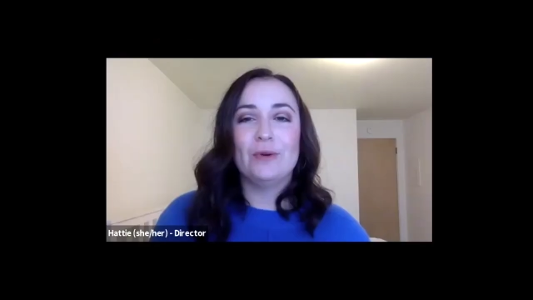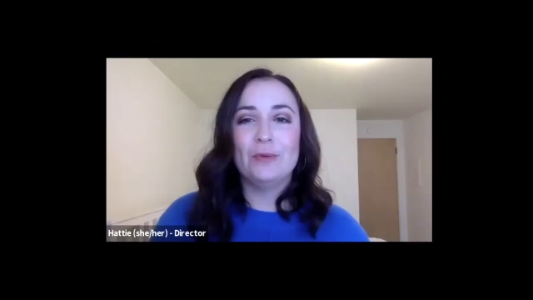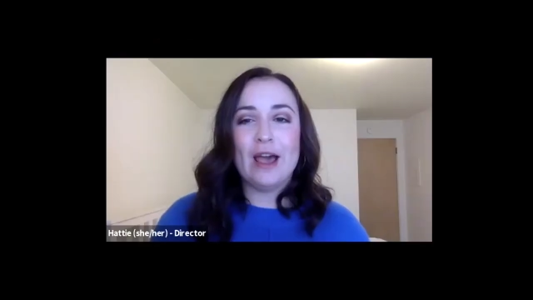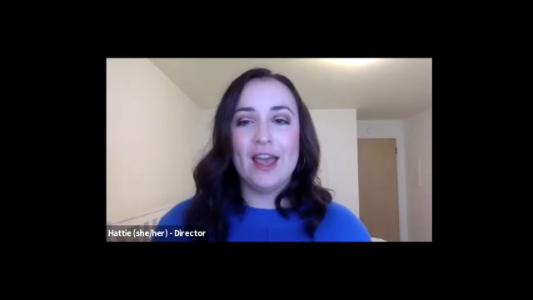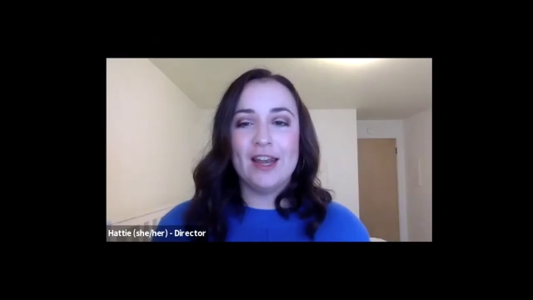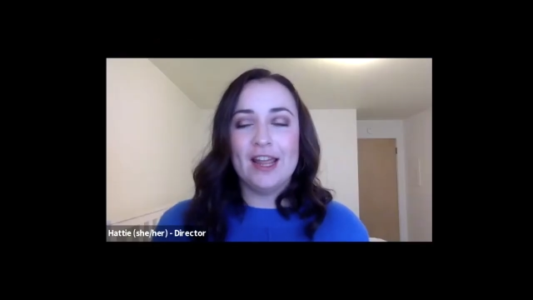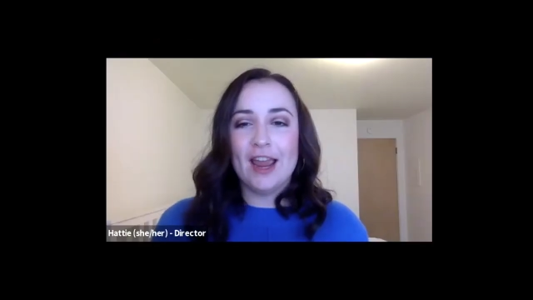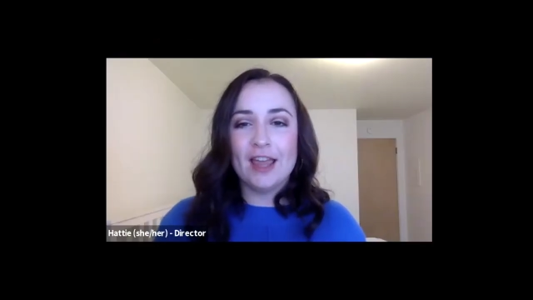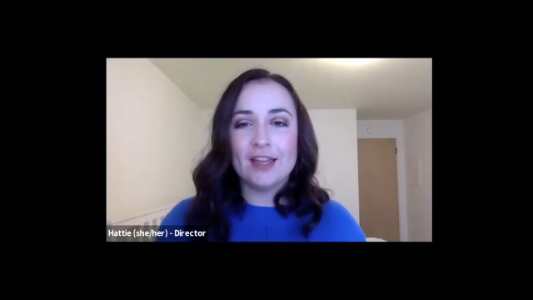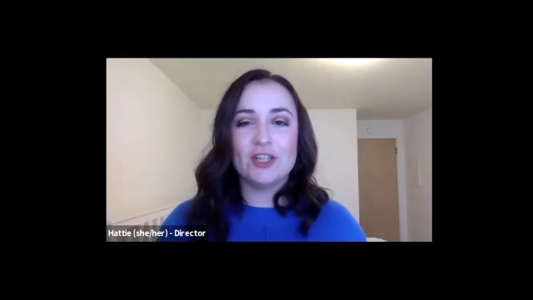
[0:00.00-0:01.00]
When
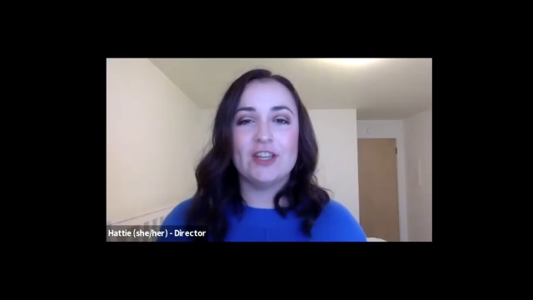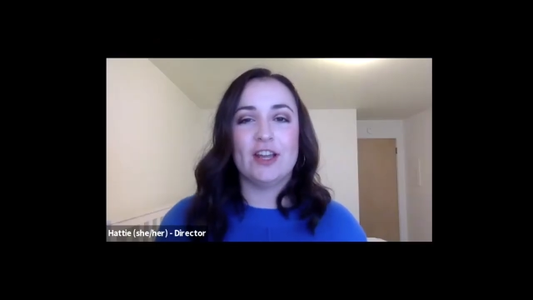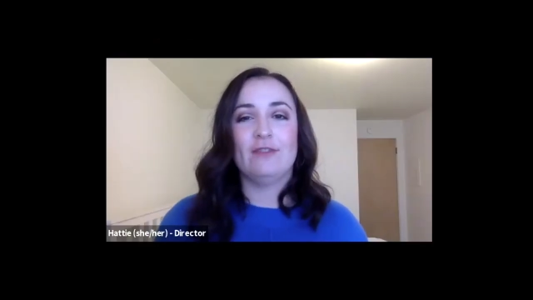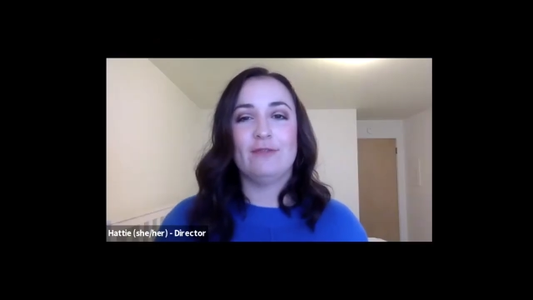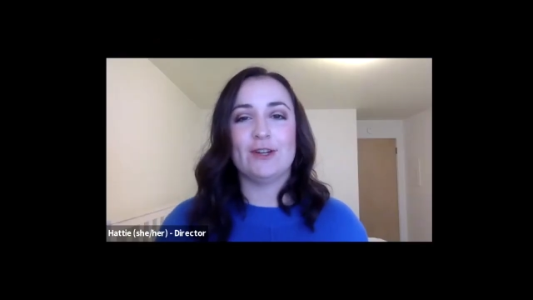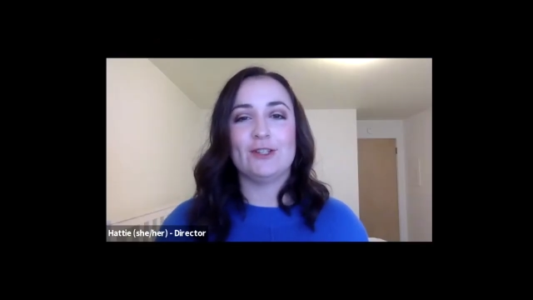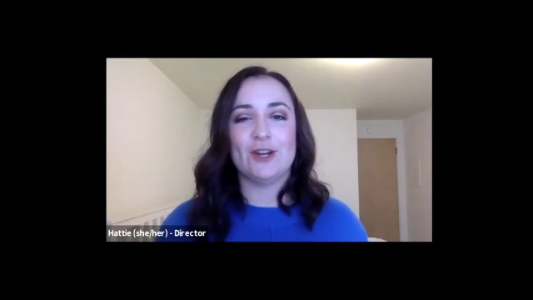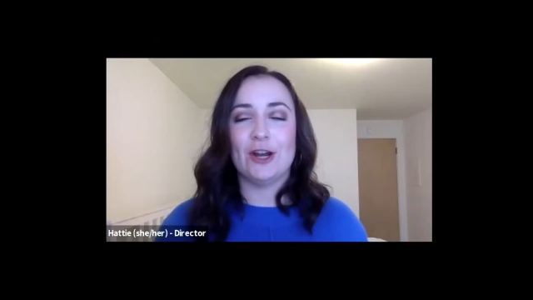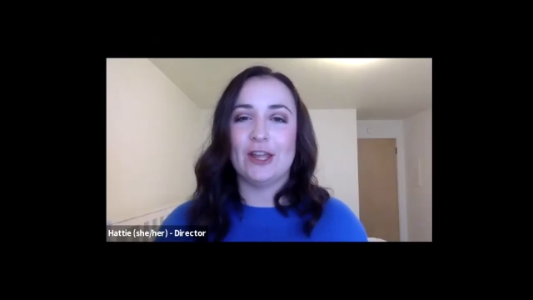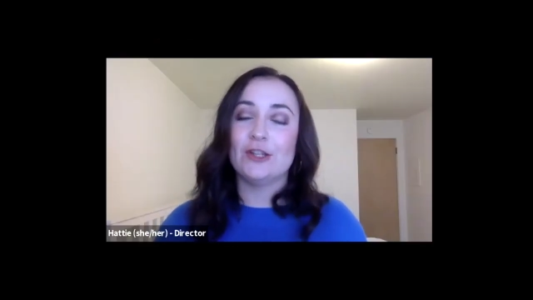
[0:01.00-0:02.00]
Angie and I first
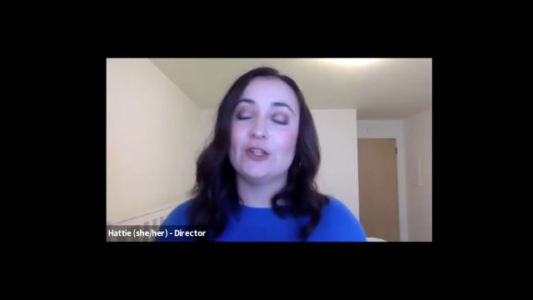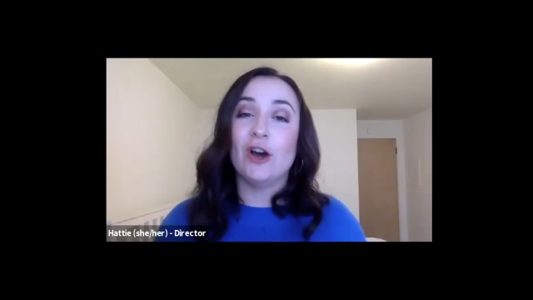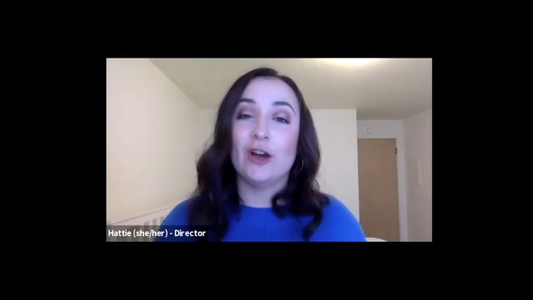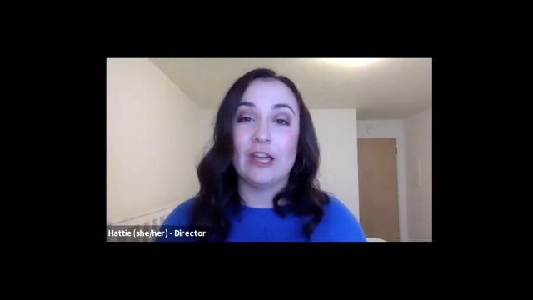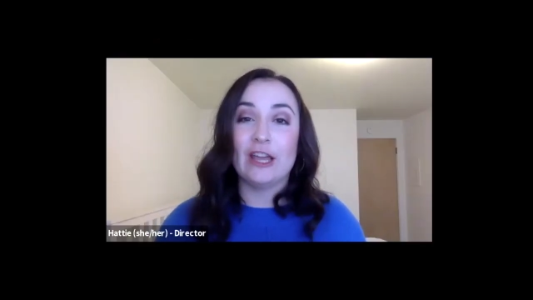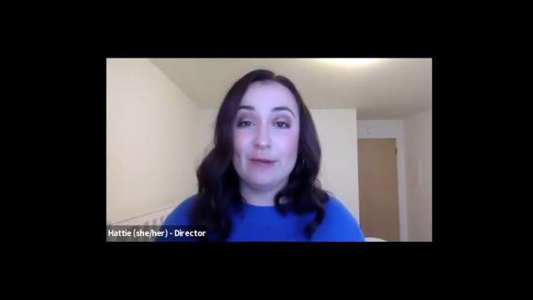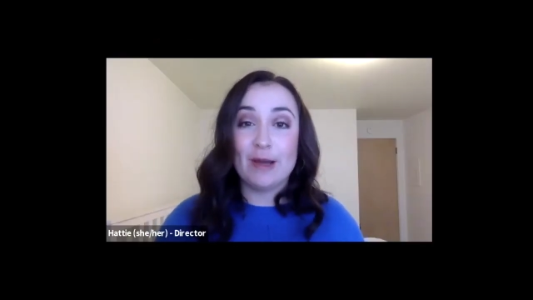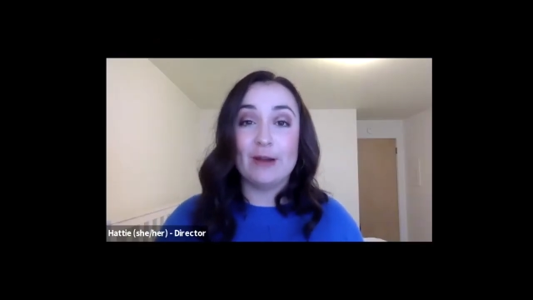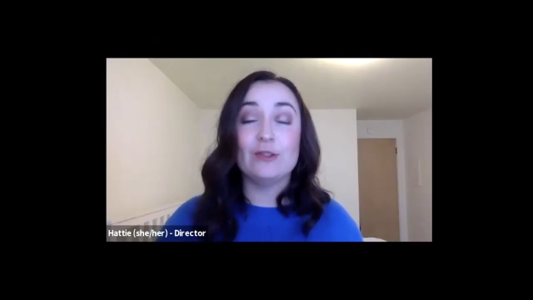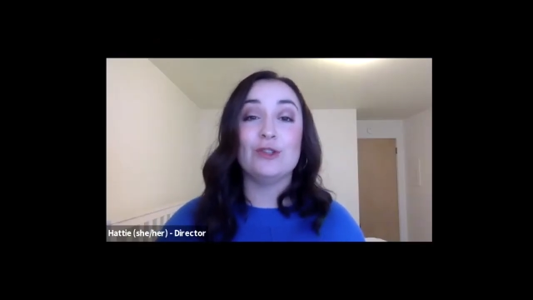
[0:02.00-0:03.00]
started talking
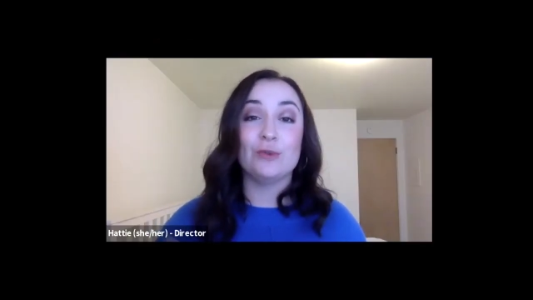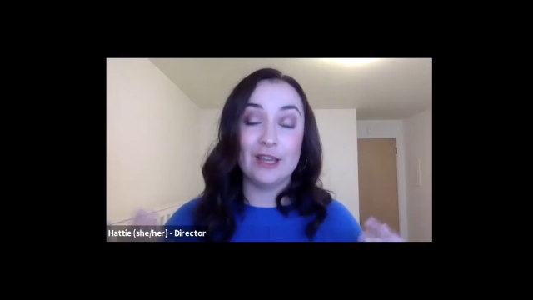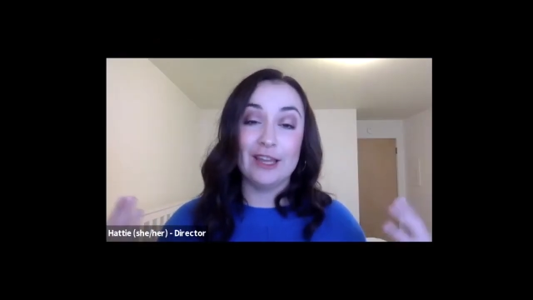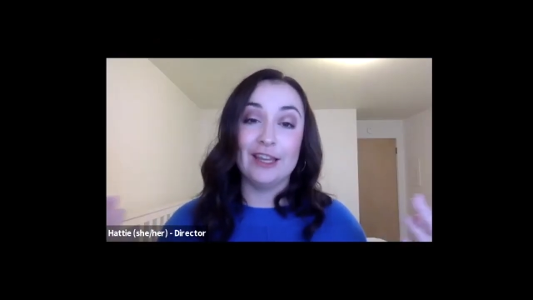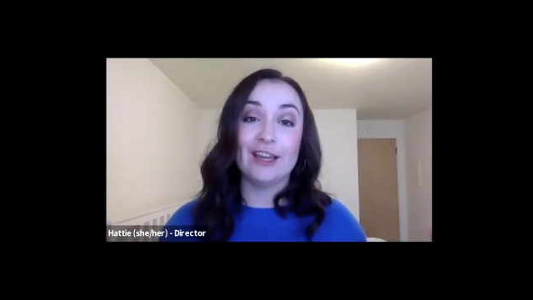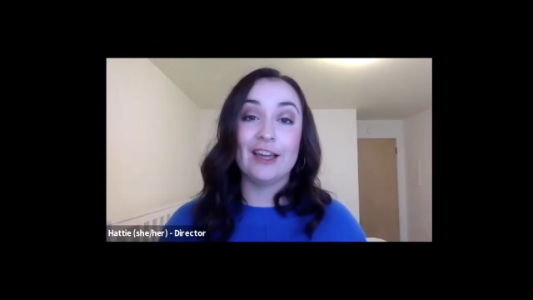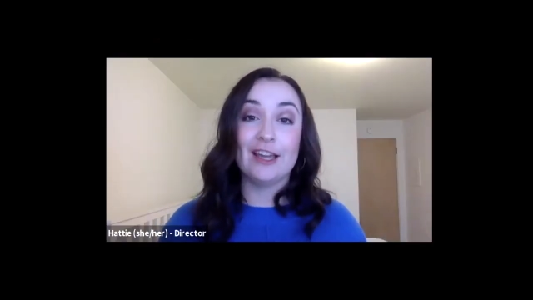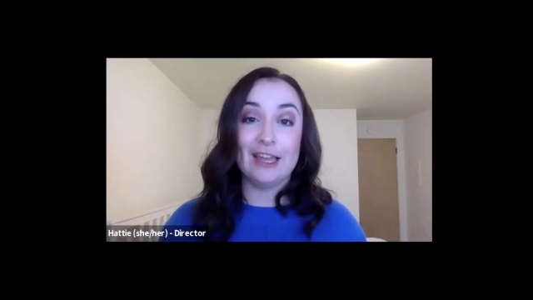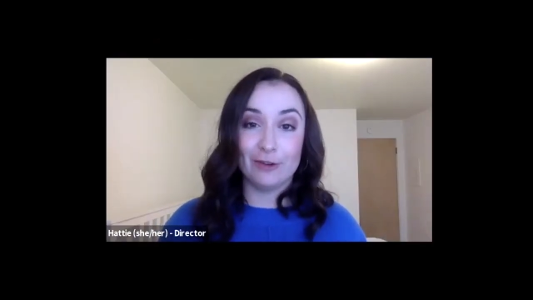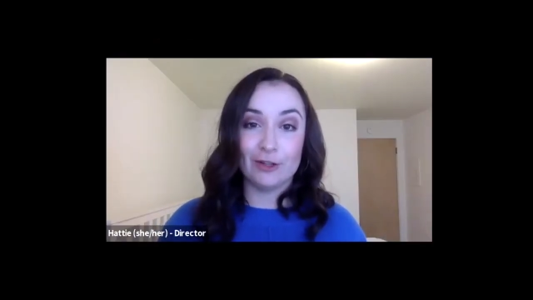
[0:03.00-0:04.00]
about doing
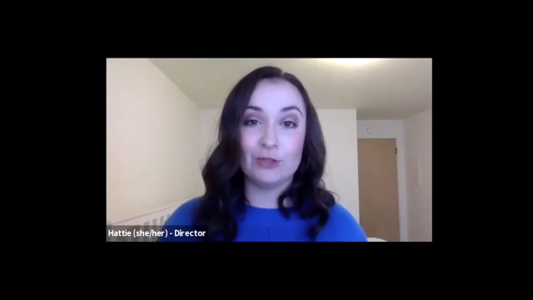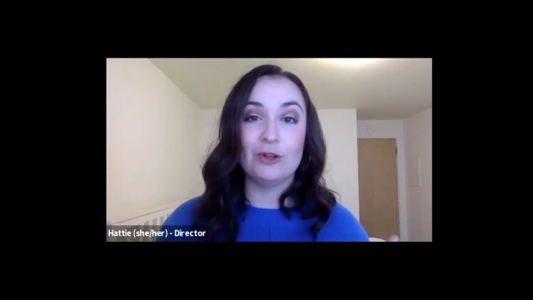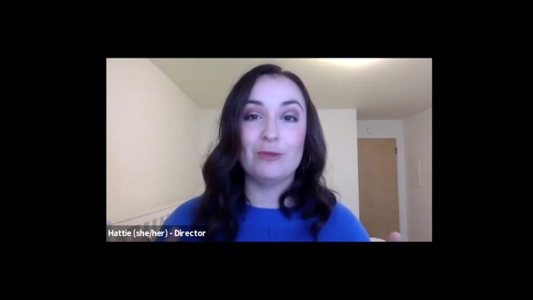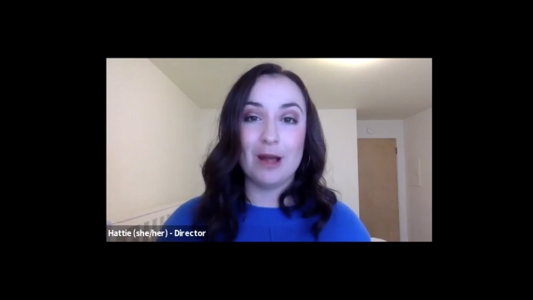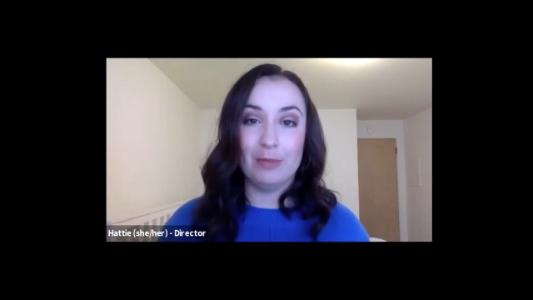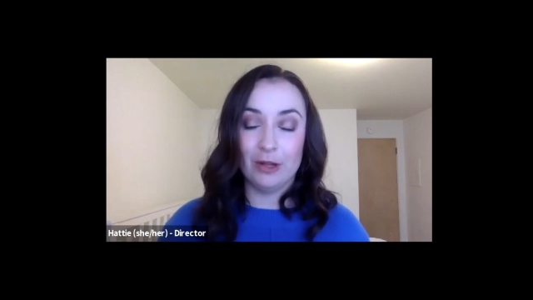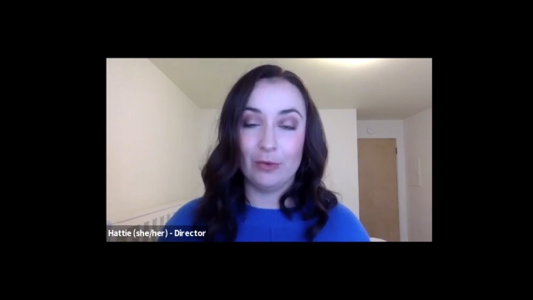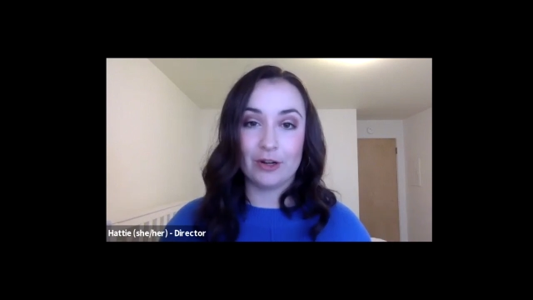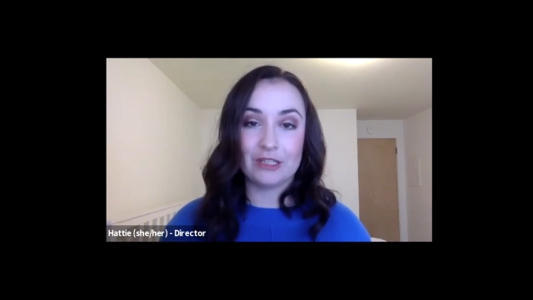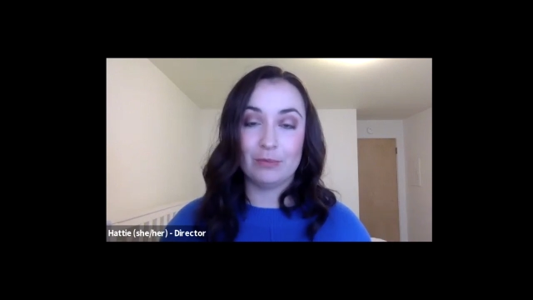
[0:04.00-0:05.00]
a virtual public
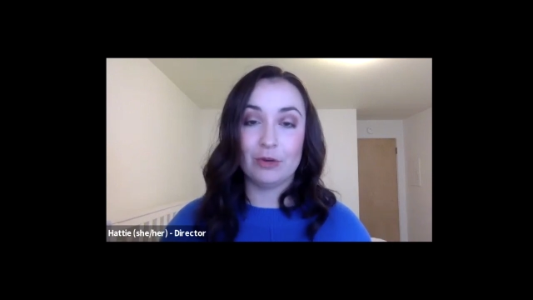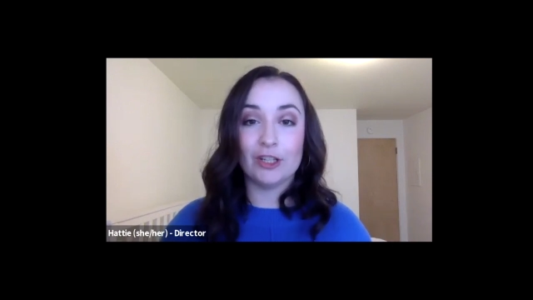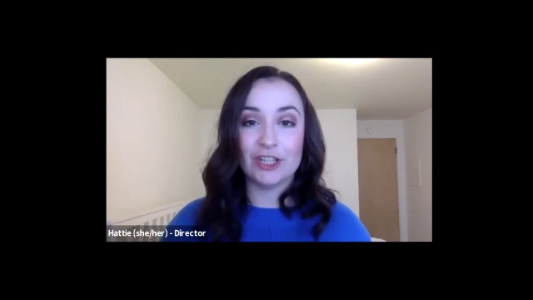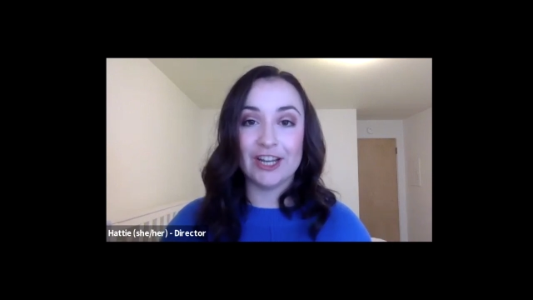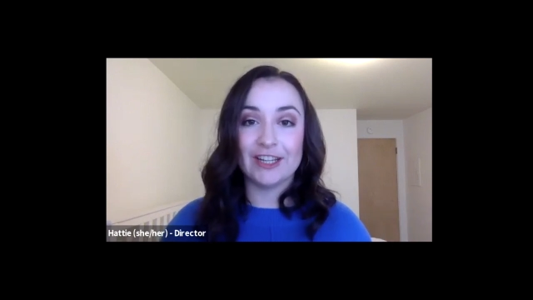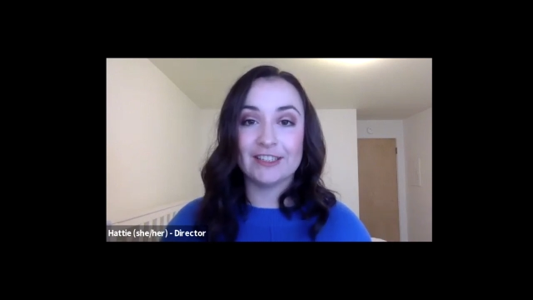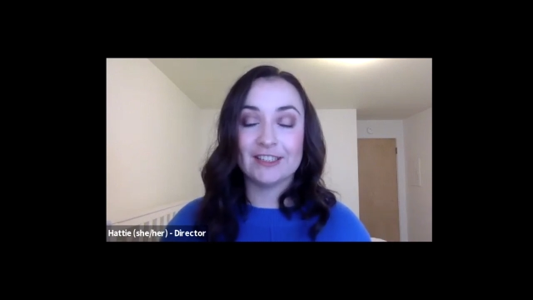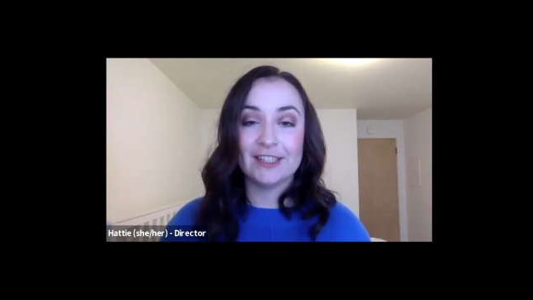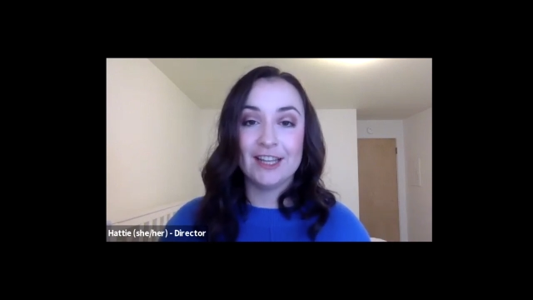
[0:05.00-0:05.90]
works project,